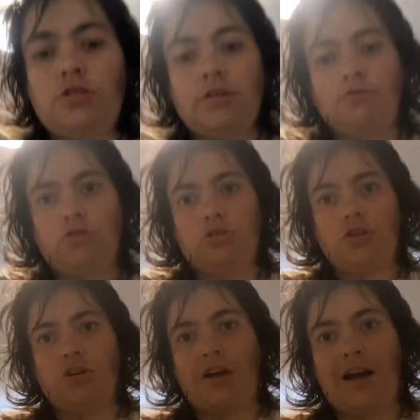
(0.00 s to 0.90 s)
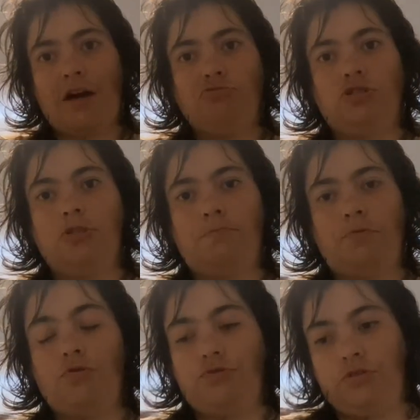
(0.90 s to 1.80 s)
I'm going to show you how to
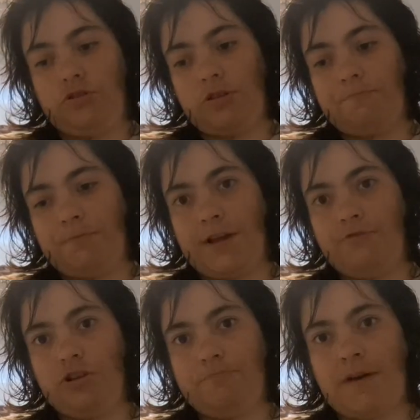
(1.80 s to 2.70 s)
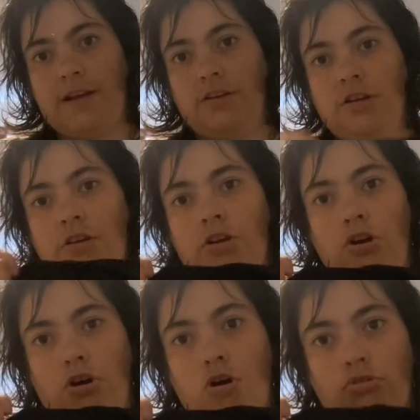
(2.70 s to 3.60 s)
put the period pad
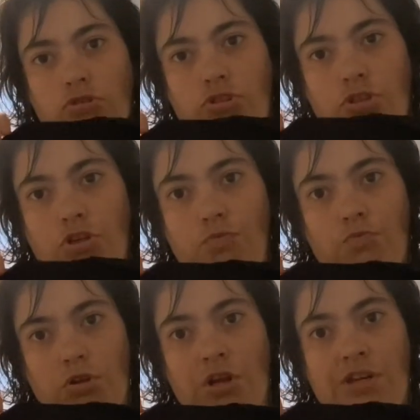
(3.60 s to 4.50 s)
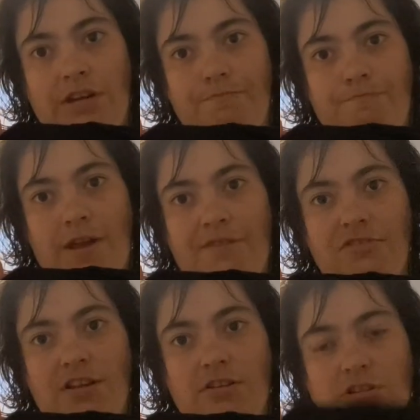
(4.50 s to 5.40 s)
onto a pair of
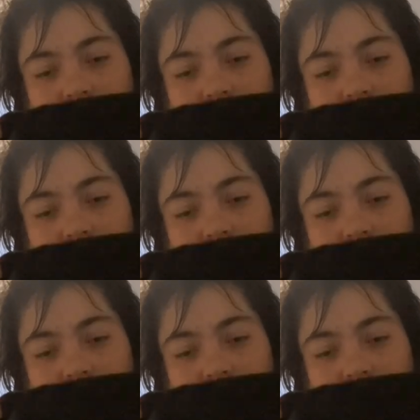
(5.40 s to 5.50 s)
knickers.